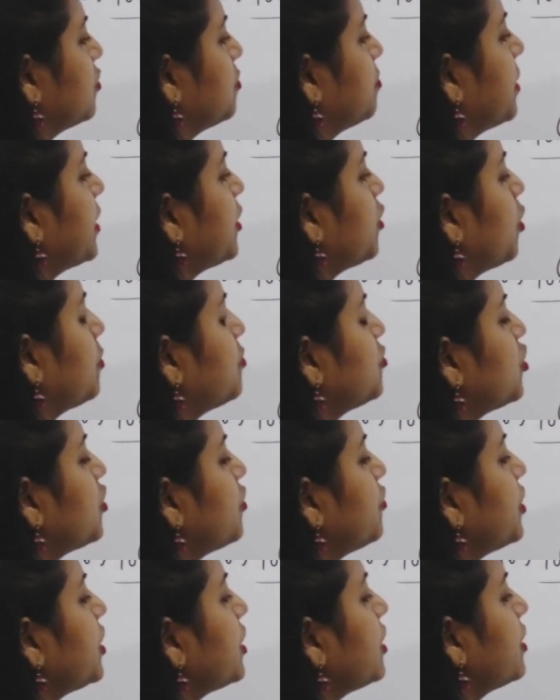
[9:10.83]
by
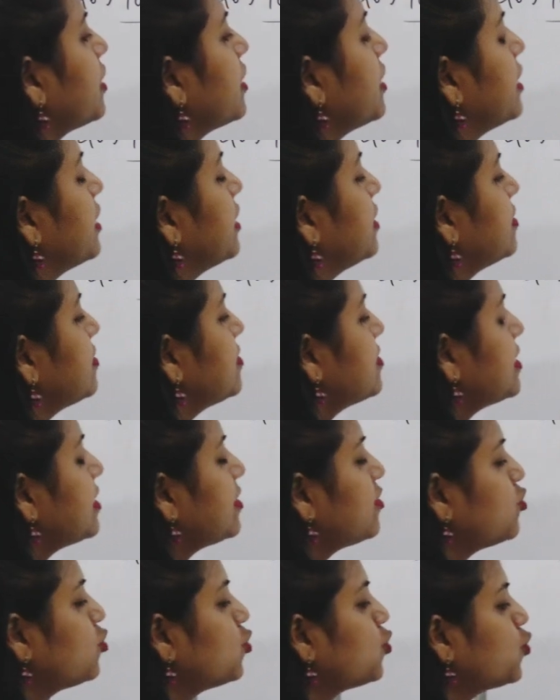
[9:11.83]
observing
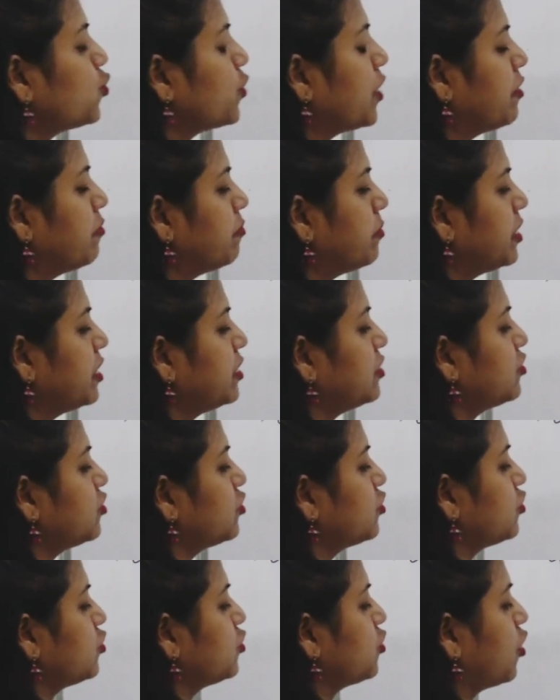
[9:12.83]
6 to 12 months
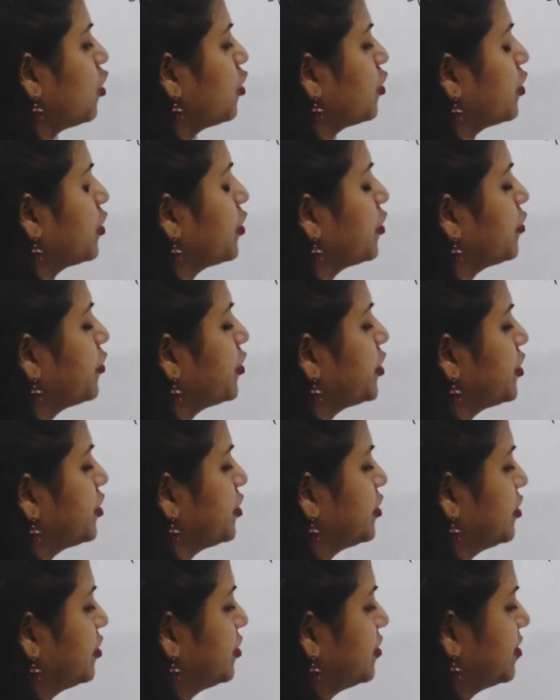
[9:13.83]
stock
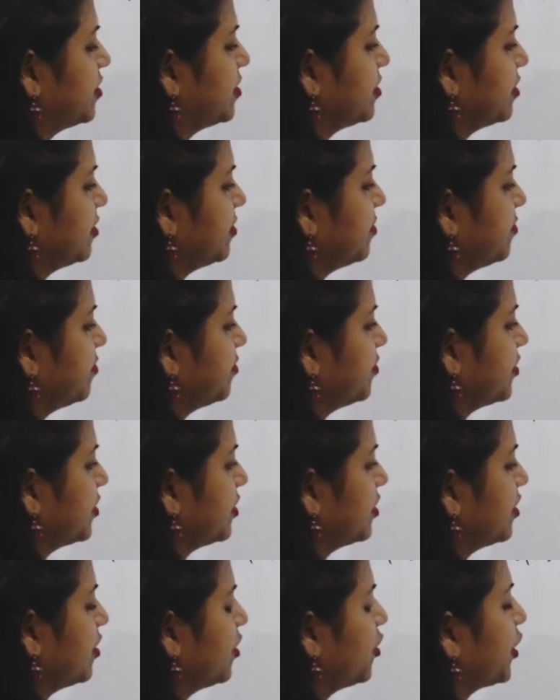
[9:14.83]
returns.
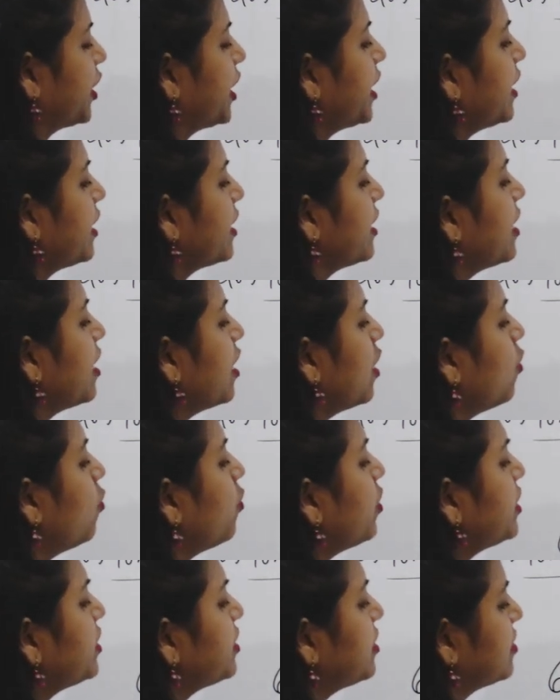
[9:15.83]
Okay,
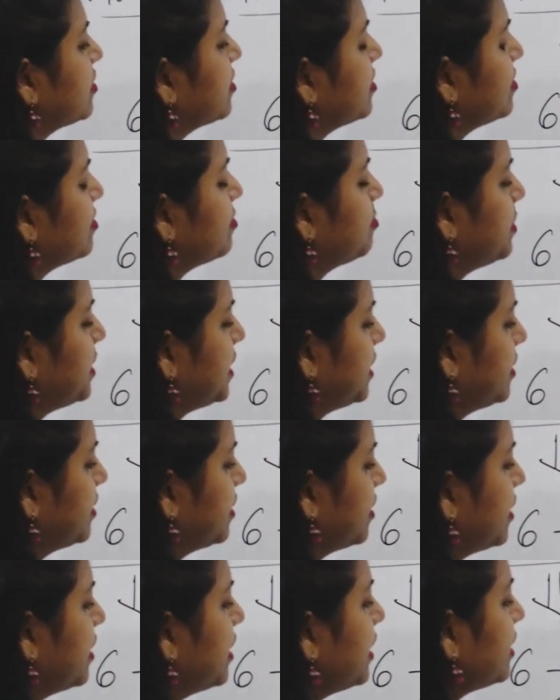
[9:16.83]
what does this mean?
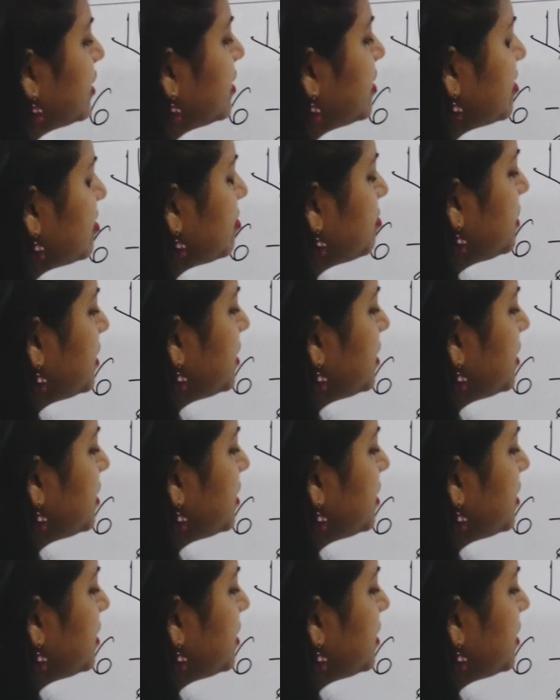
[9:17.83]
This